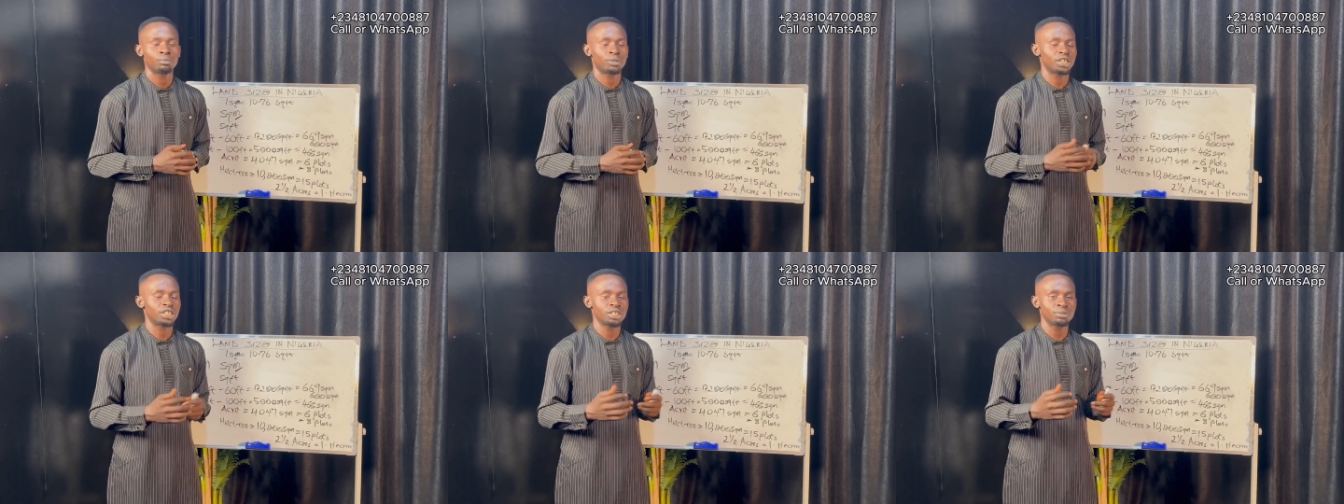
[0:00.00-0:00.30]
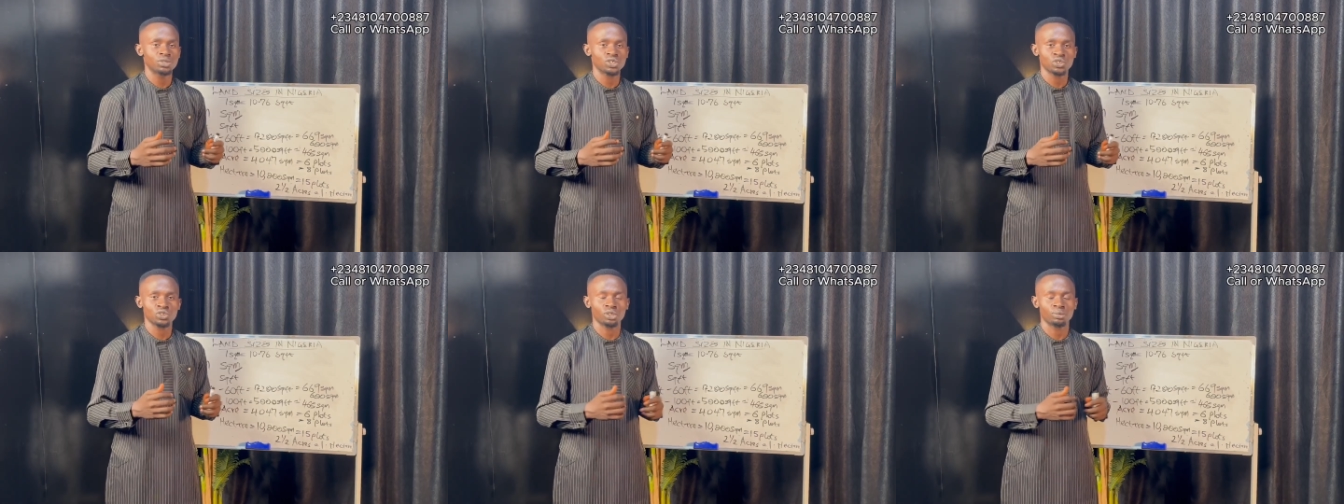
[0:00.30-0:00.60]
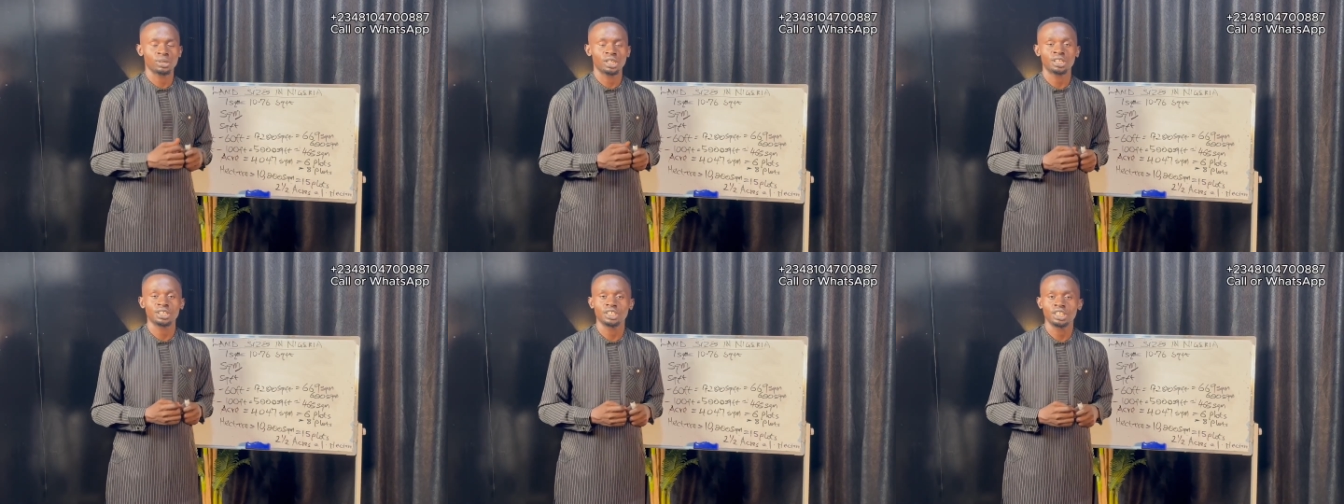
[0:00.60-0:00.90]
My name is
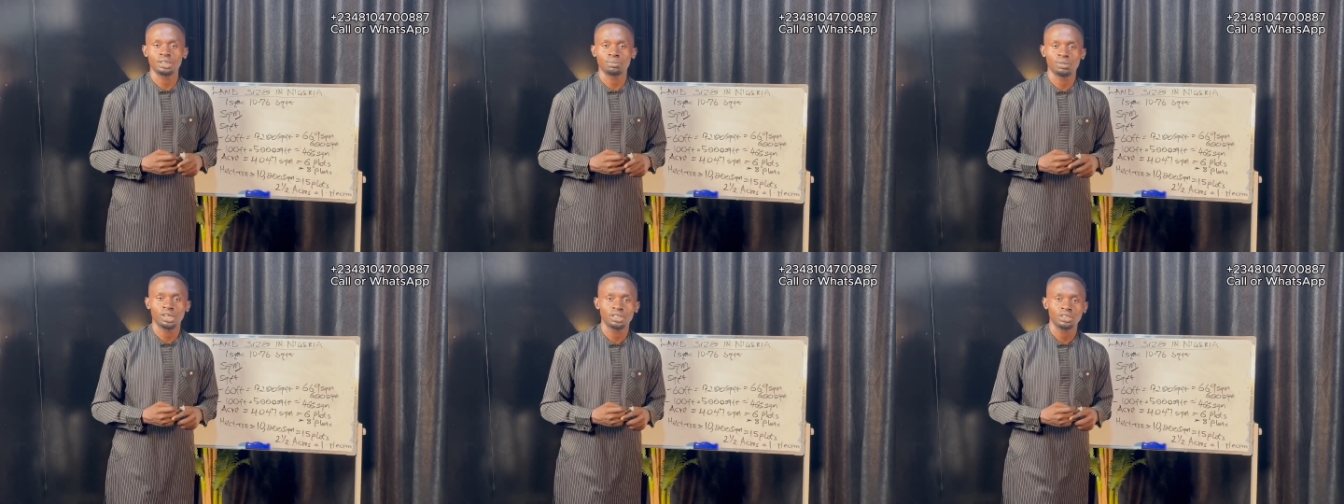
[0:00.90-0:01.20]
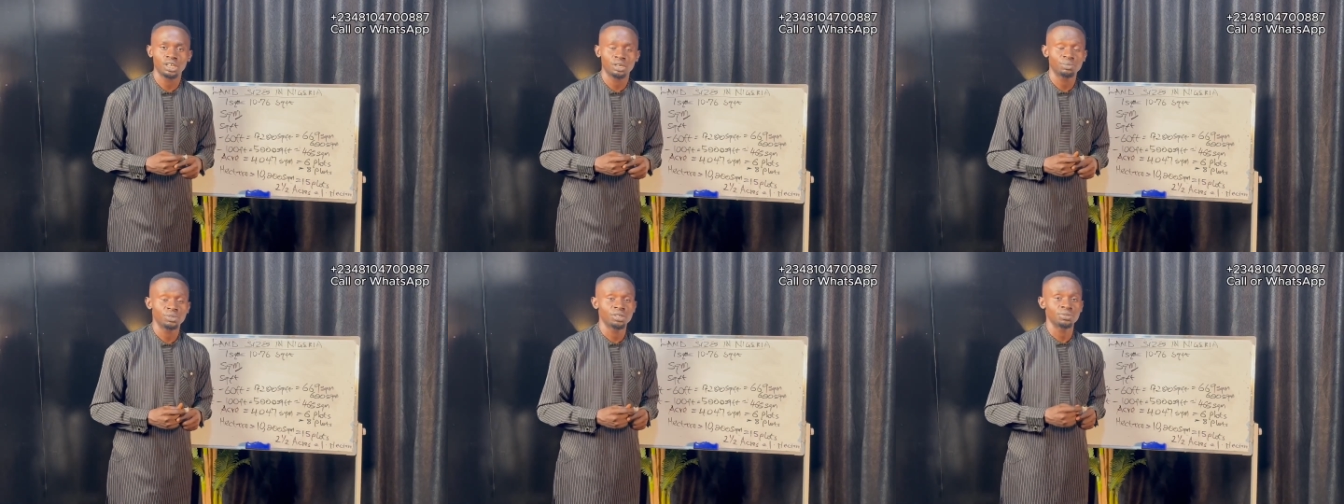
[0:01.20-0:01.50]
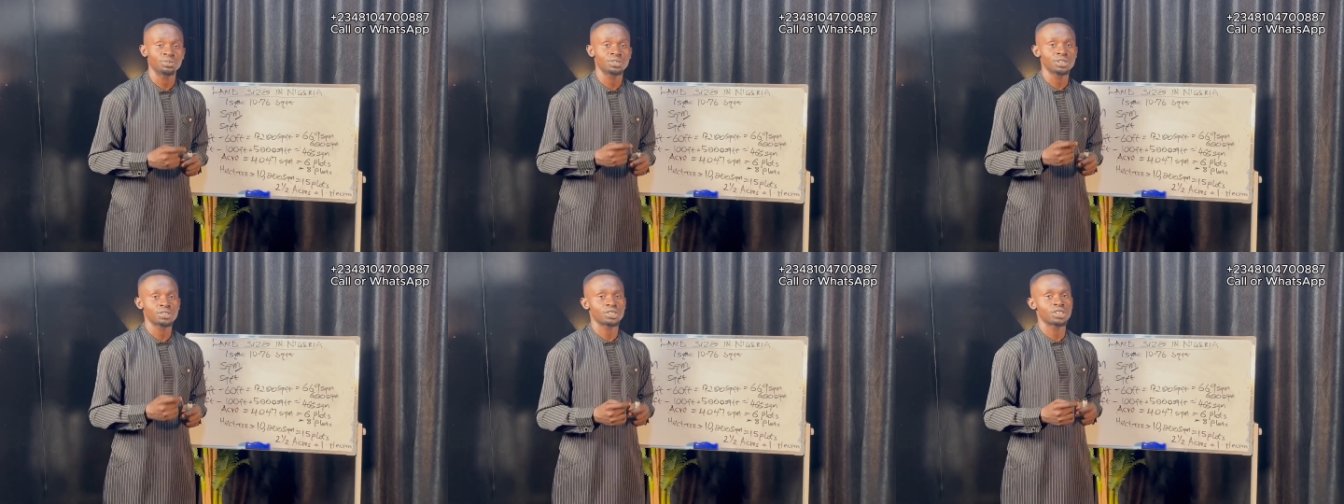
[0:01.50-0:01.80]
Obaleke Emmanuel. I'm
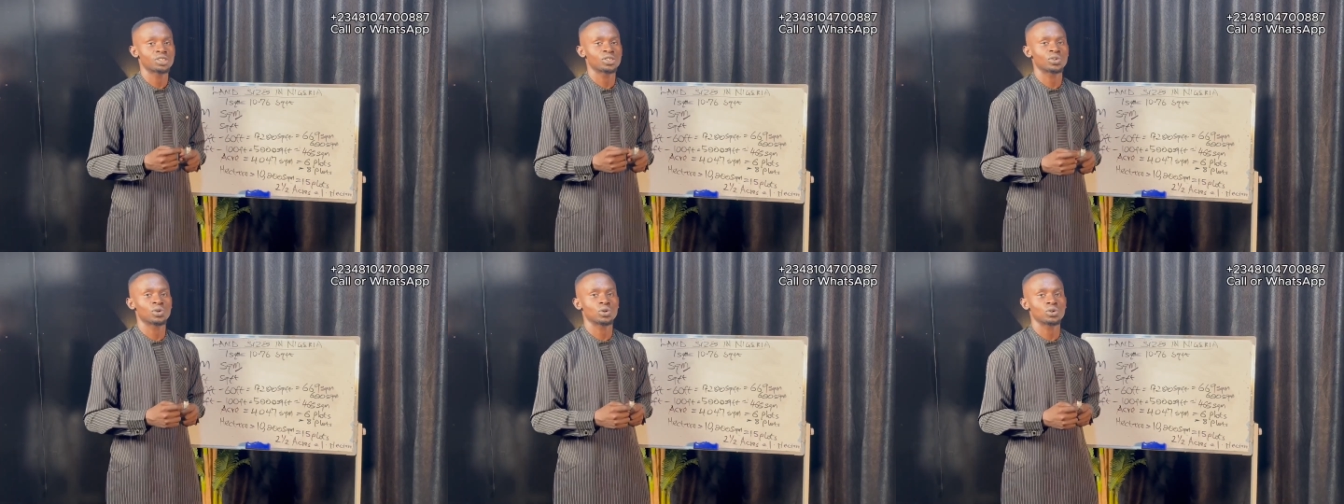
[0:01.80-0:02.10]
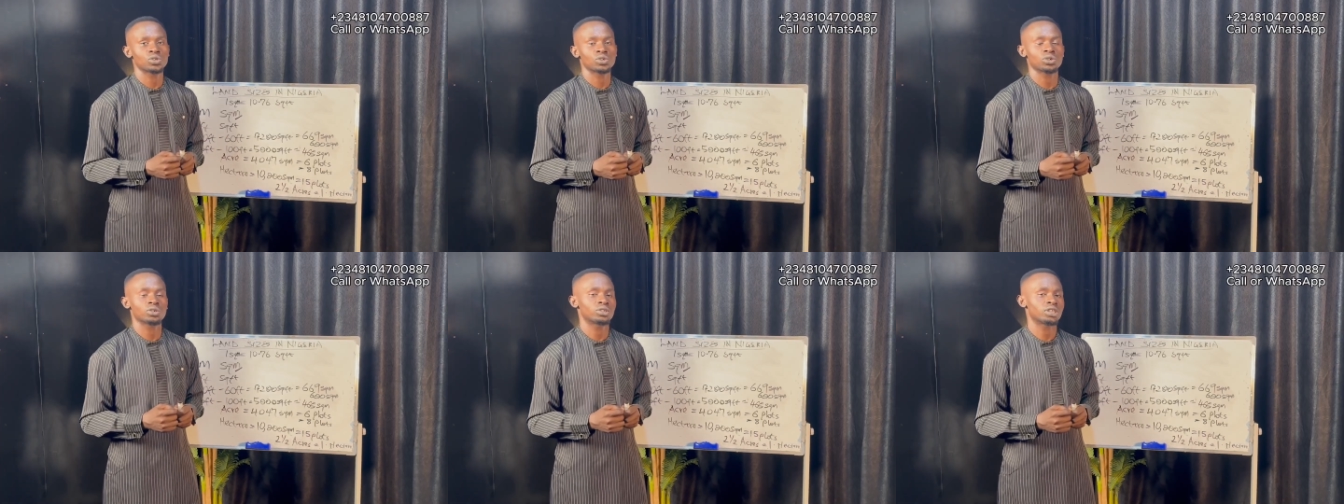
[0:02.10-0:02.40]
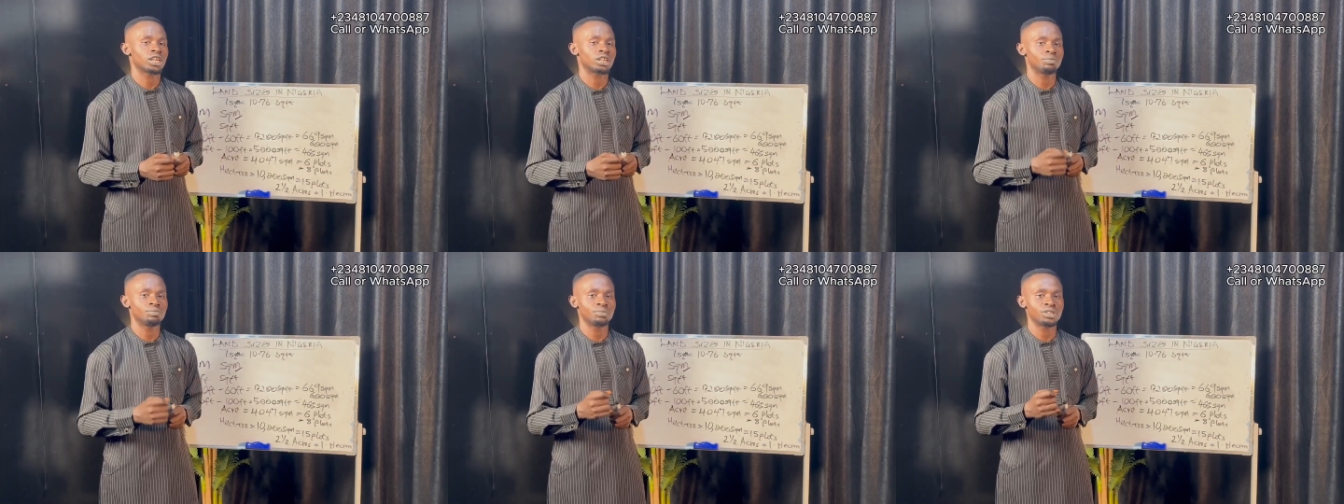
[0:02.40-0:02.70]
a real estate
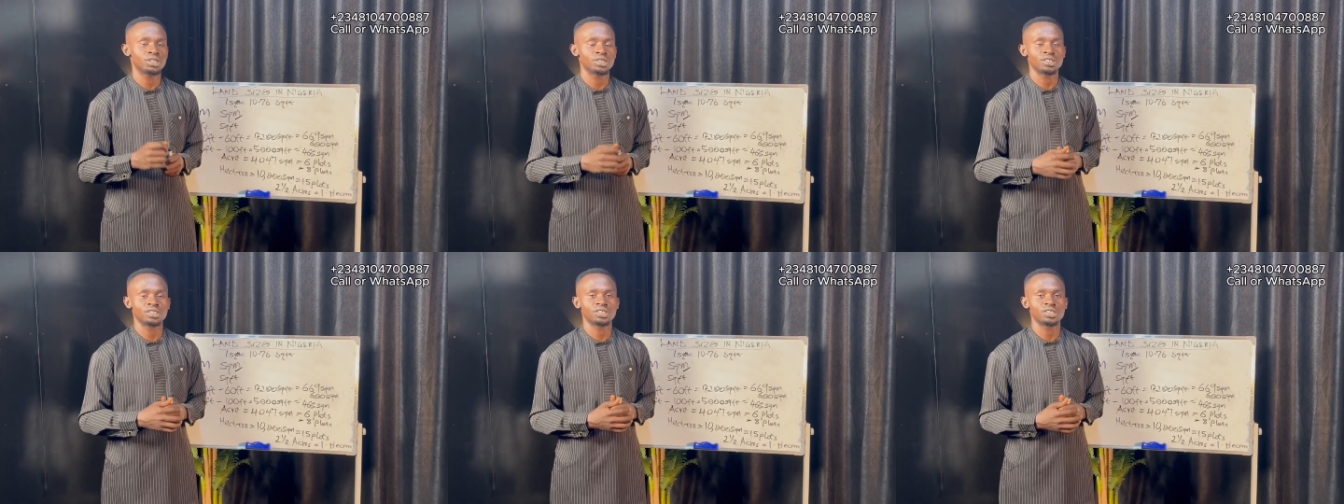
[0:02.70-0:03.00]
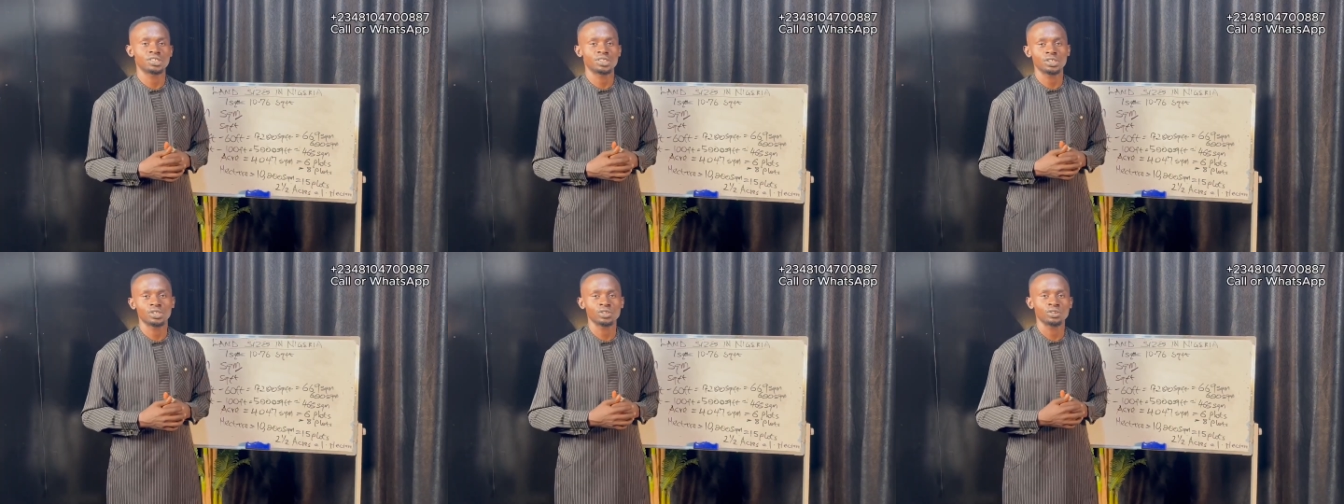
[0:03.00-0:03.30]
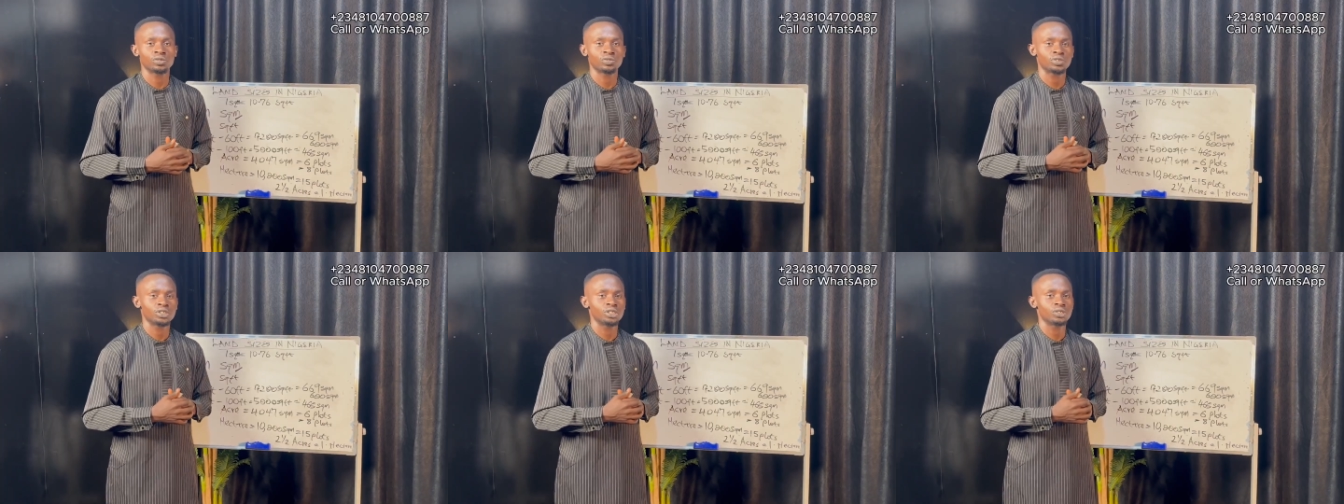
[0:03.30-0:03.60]
consultant based in the
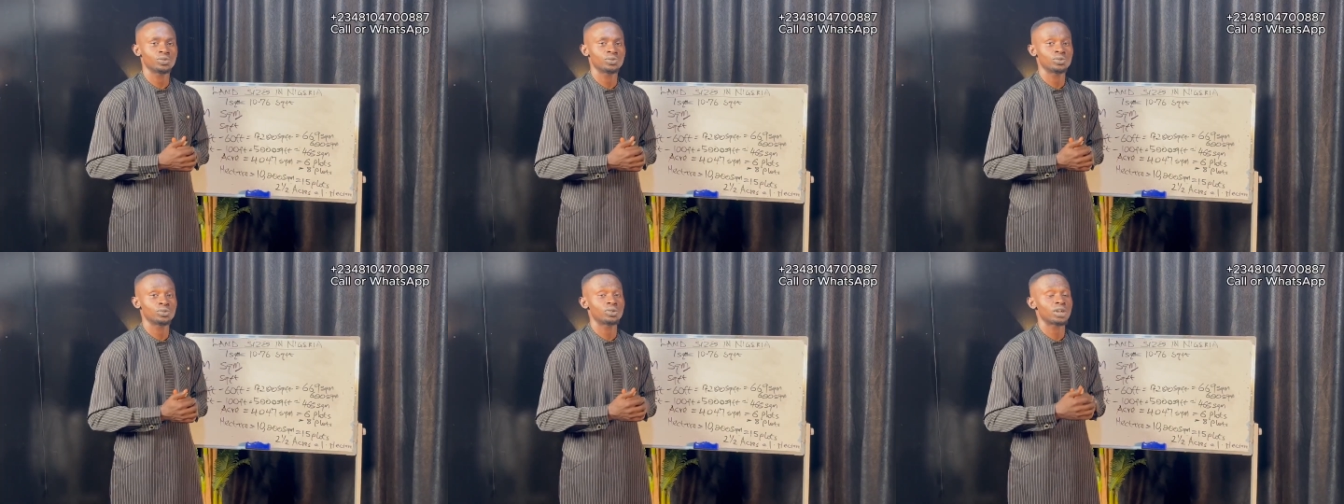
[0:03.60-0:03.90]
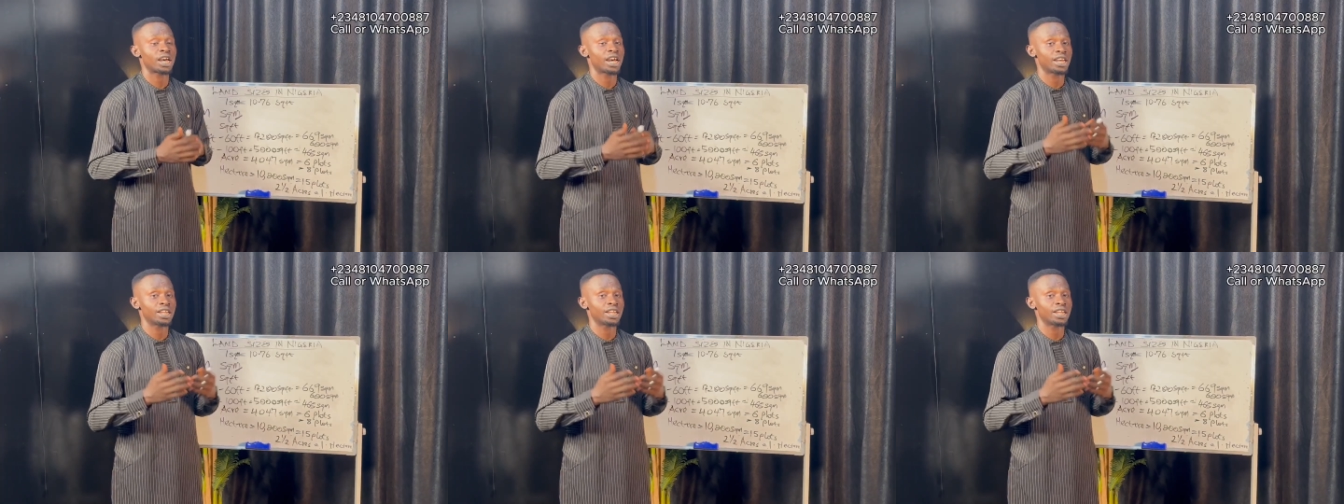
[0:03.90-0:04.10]
city of Enugu.